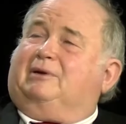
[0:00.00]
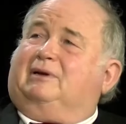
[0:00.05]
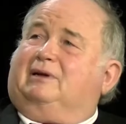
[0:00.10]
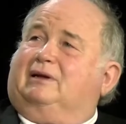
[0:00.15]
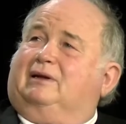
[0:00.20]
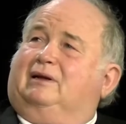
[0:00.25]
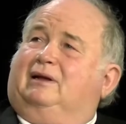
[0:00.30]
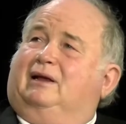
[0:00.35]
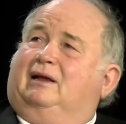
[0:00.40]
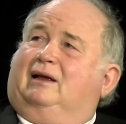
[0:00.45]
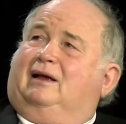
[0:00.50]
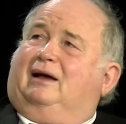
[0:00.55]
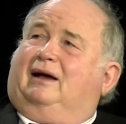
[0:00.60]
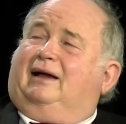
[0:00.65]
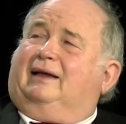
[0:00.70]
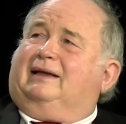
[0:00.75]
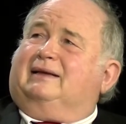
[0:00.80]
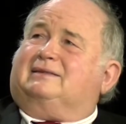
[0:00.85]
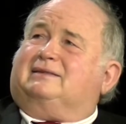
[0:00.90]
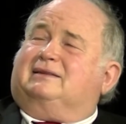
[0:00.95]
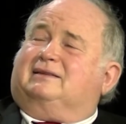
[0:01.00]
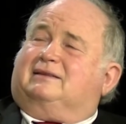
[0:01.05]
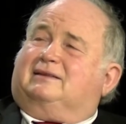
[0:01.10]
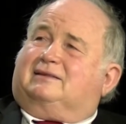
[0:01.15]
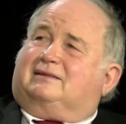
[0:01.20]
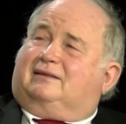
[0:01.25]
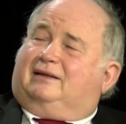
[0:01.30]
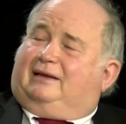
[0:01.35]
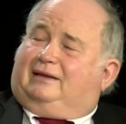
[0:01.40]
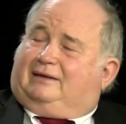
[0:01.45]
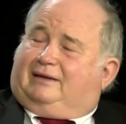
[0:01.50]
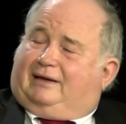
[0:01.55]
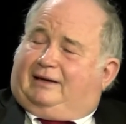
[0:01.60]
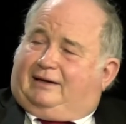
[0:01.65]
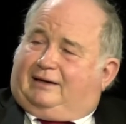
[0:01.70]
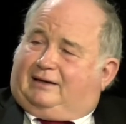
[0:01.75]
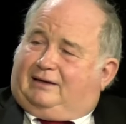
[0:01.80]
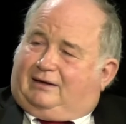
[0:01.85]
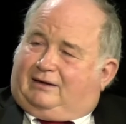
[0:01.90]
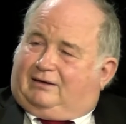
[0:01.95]
and I guess at this late date I
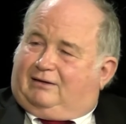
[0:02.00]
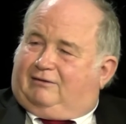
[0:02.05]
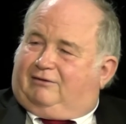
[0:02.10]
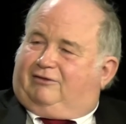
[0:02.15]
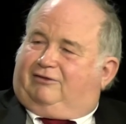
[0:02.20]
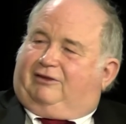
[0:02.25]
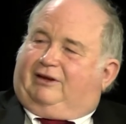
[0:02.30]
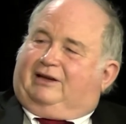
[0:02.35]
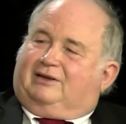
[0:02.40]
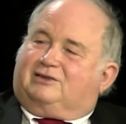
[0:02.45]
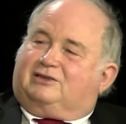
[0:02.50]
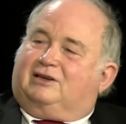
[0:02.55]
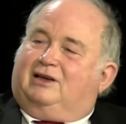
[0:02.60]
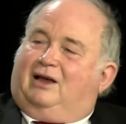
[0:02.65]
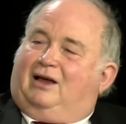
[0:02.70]
can confess.